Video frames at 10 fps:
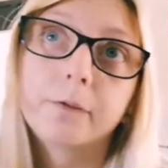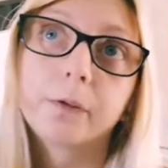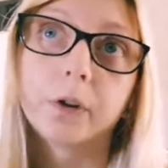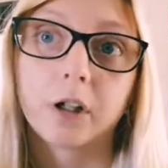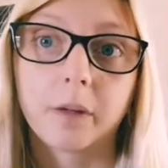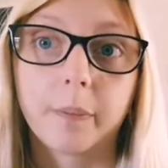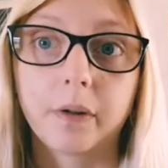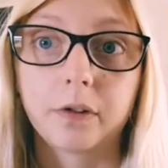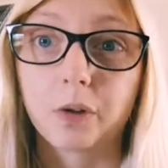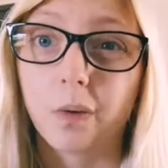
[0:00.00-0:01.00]
for
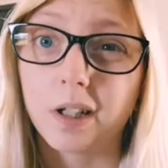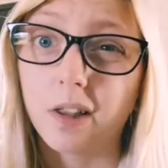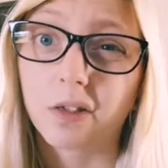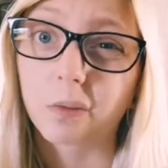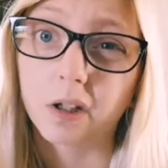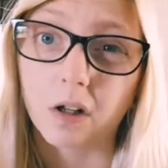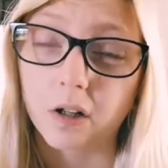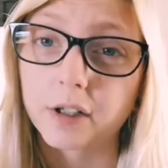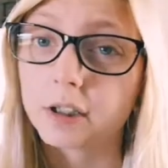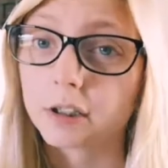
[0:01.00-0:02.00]
about
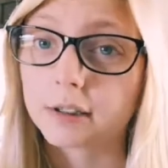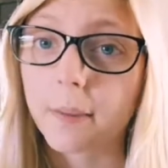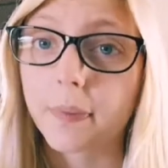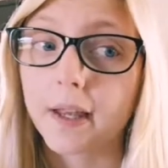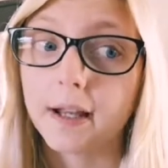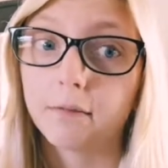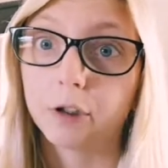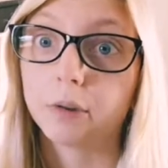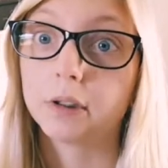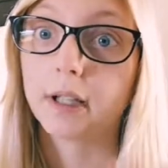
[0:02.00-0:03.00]
$23 or something,
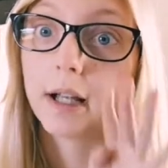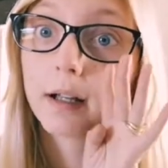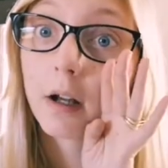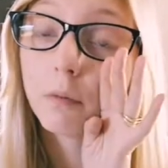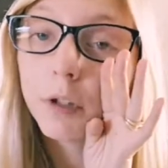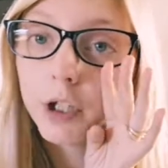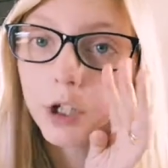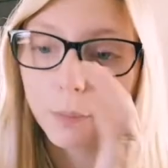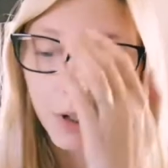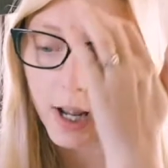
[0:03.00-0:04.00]
which was like a really
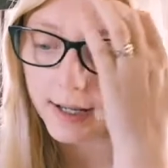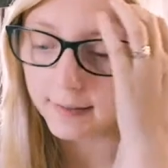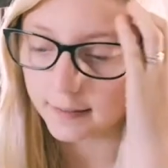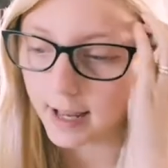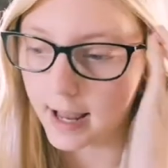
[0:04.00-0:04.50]
good price.